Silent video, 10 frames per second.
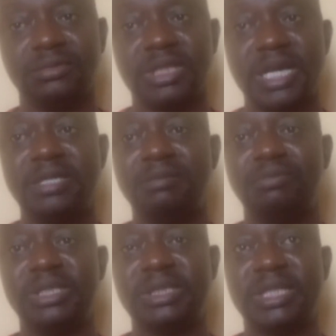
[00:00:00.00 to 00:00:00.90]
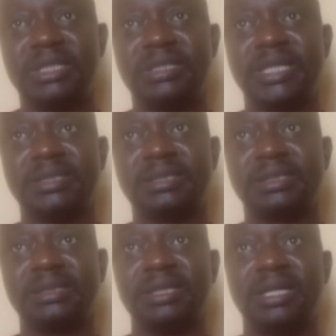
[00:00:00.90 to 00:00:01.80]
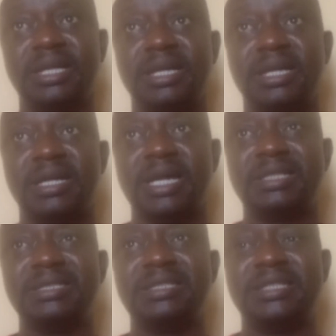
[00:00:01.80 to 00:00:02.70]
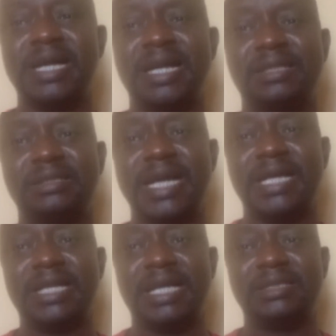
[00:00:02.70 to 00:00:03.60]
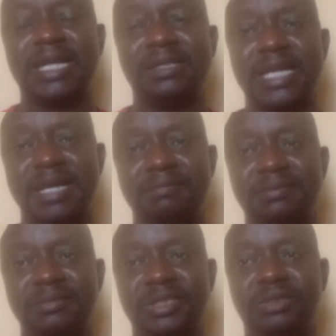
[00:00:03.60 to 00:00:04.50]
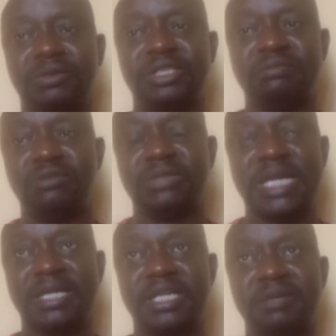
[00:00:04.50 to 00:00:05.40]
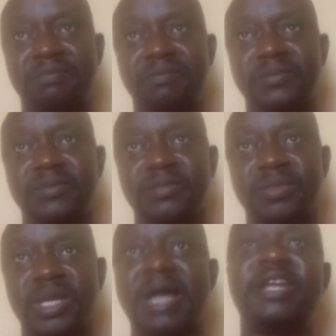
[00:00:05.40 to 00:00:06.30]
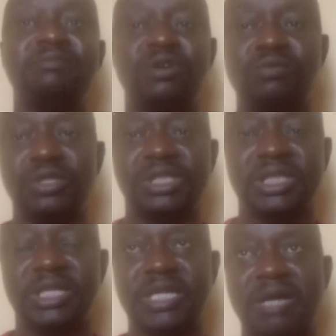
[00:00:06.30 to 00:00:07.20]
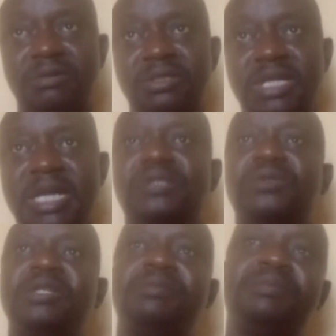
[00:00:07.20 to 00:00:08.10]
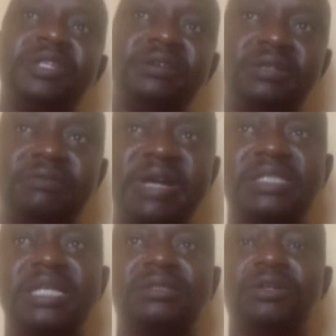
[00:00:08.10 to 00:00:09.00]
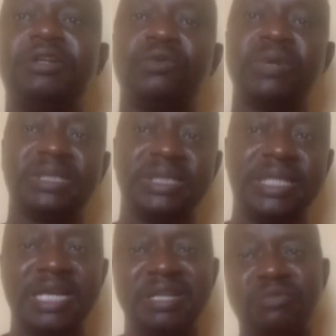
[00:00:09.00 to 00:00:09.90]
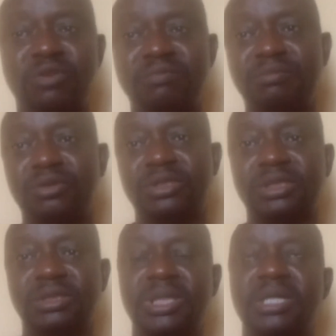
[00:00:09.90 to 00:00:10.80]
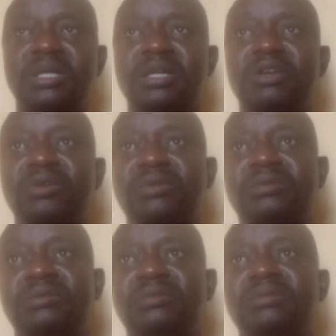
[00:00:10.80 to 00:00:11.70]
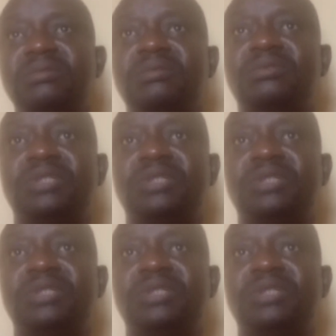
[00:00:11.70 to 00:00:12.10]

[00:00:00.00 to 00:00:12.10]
And the boy said yes. I think the dad had died at that time. It was the mom that came, and the mom was in the crowd. And so the vice chancellor requested that the mom be brought, you know, to